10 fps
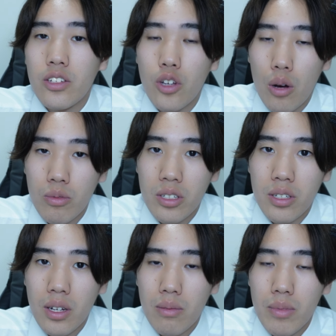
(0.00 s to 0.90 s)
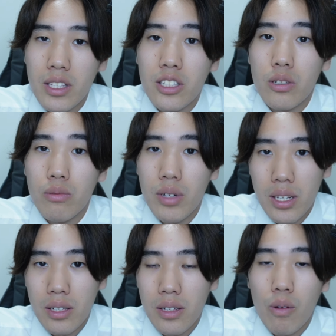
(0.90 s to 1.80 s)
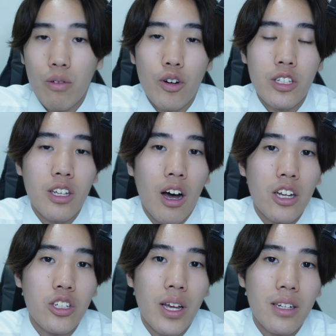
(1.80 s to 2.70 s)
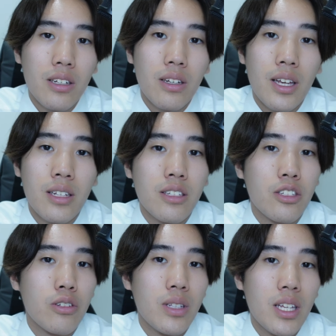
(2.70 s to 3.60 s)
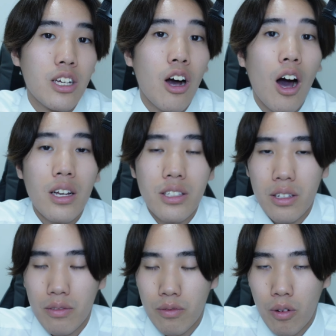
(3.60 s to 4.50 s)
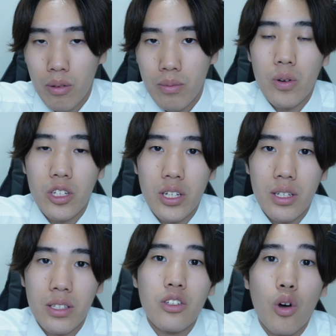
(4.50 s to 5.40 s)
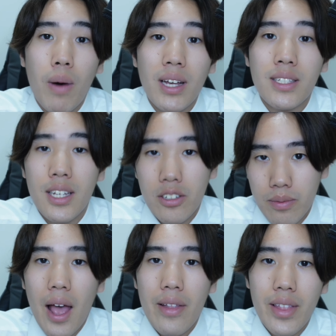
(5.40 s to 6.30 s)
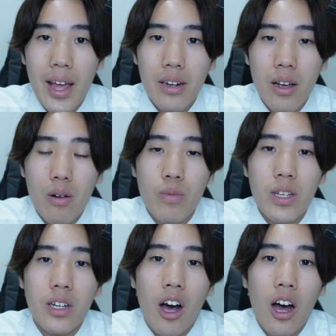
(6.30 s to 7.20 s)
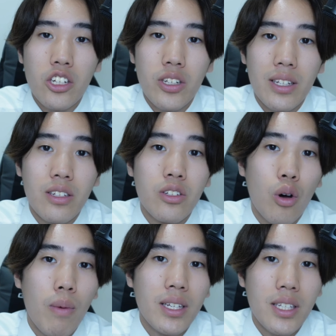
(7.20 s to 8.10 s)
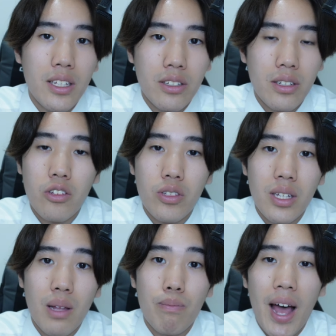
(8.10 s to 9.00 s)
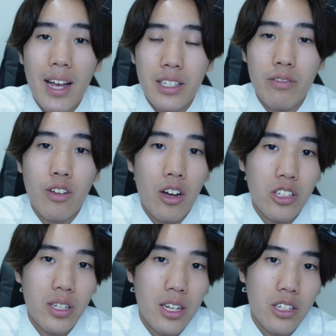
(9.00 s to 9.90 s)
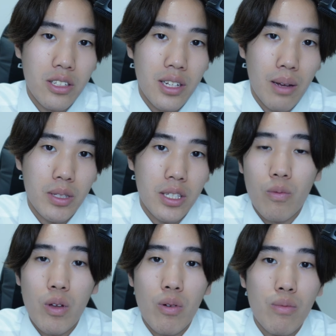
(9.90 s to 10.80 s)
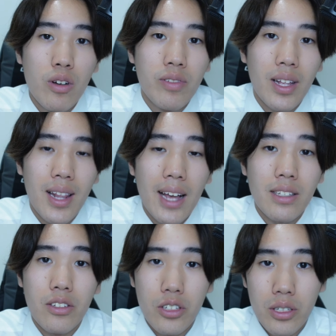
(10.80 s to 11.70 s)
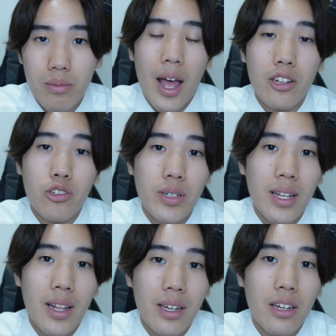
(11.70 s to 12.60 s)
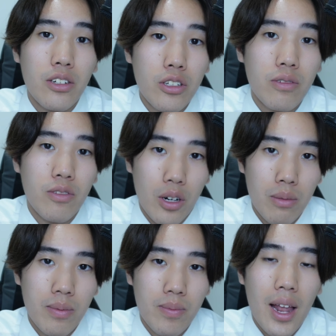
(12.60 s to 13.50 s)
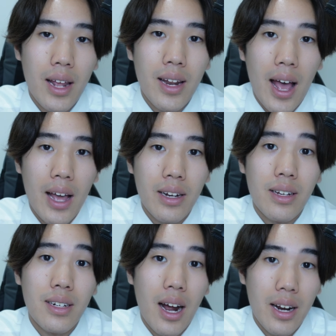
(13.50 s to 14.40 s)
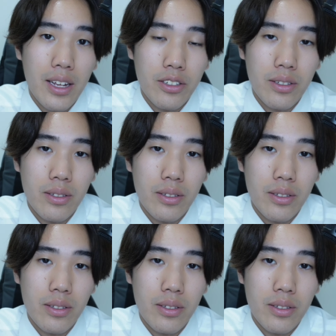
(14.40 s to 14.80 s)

Yomu means to read. We first conjugate it to the causative form, which is yomaseru, and then we conjugate yomaseru using the passive conjugation steps. We remove the last ru and treat it like a ru verb, and then add rareru,